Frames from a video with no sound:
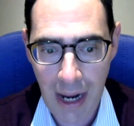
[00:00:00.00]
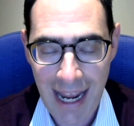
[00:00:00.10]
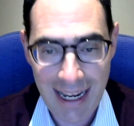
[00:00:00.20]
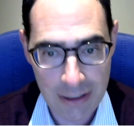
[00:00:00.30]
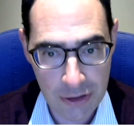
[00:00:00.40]

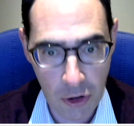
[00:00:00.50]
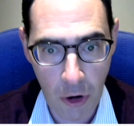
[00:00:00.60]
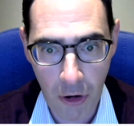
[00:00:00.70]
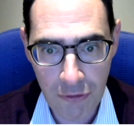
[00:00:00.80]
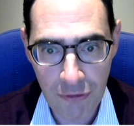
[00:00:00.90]
hands
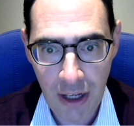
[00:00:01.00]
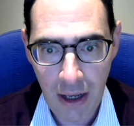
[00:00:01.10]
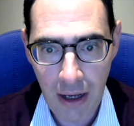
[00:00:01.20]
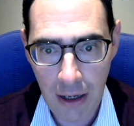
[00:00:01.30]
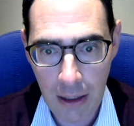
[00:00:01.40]
off
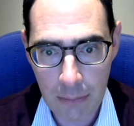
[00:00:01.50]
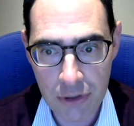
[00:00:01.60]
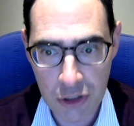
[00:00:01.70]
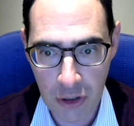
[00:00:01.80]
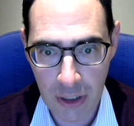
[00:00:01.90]

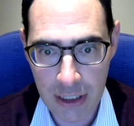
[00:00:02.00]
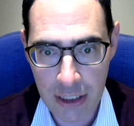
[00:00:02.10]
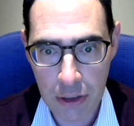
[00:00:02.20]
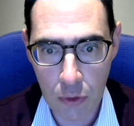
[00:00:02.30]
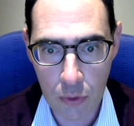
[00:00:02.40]
to China.
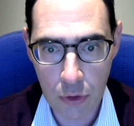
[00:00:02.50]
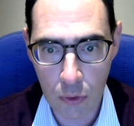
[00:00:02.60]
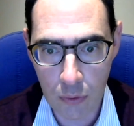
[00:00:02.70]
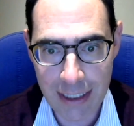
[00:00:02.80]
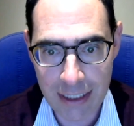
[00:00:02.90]
You
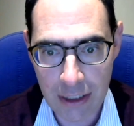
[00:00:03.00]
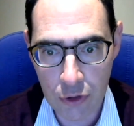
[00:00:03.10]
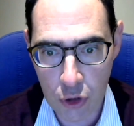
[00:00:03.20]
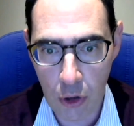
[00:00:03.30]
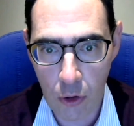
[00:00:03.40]
already
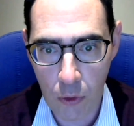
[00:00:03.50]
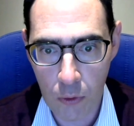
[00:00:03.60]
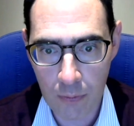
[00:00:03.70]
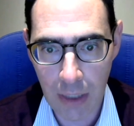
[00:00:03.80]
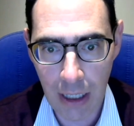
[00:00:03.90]

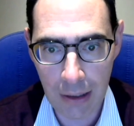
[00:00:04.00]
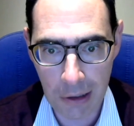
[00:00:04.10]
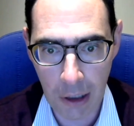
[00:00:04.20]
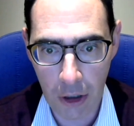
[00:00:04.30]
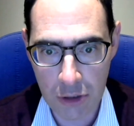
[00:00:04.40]
control a
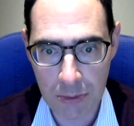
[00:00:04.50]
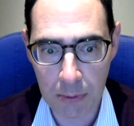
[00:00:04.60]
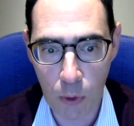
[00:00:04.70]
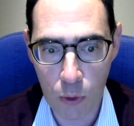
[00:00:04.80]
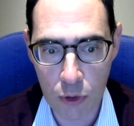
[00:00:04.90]
large
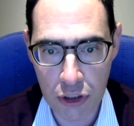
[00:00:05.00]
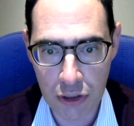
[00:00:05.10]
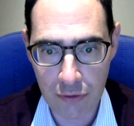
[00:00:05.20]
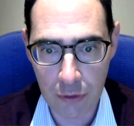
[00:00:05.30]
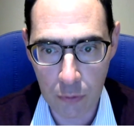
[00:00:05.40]

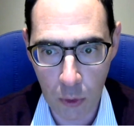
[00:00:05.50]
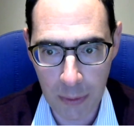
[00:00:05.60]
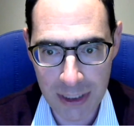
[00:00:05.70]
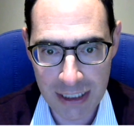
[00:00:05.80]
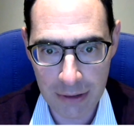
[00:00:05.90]
proportion of the raw
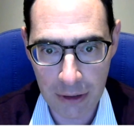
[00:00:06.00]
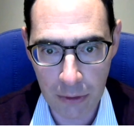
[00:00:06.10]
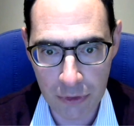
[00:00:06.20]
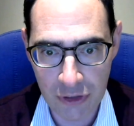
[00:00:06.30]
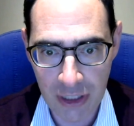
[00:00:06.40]

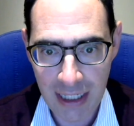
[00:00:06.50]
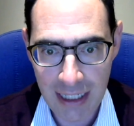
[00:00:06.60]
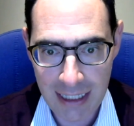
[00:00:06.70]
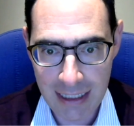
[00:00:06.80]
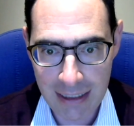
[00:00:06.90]
materials
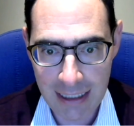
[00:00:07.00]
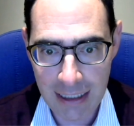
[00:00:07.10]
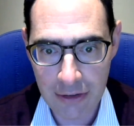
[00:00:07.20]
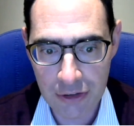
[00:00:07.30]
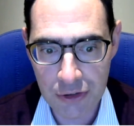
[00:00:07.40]
in the
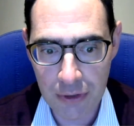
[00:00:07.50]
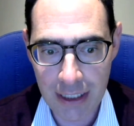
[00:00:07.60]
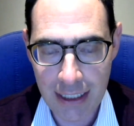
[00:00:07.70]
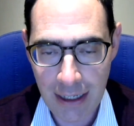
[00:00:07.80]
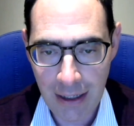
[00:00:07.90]

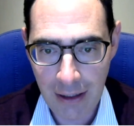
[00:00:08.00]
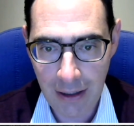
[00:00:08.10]
industry.